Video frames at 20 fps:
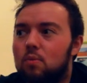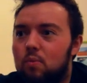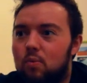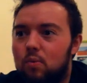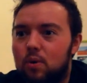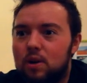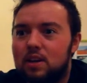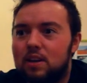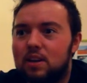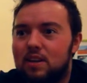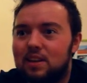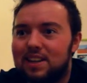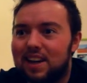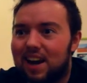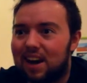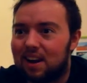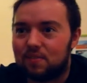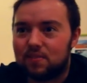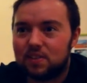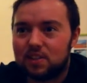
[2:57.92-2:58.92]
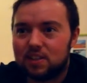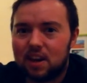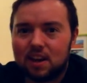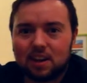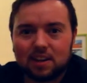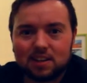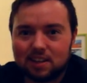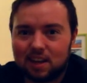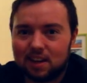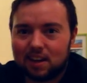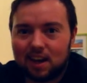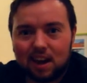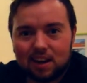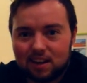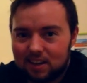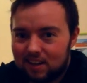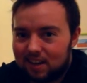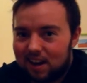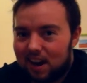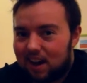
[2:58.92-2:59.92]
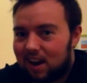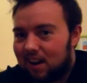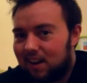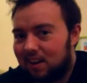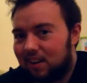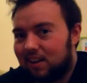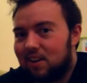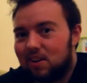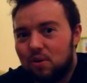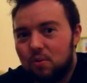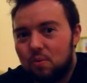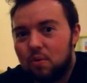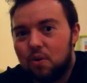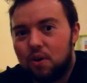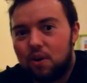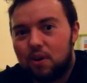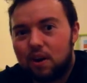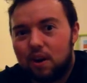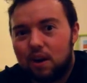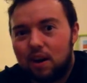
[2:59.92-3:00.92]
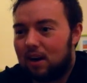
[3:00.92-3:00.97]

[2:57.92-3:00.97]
we have sex like any guy and girl would.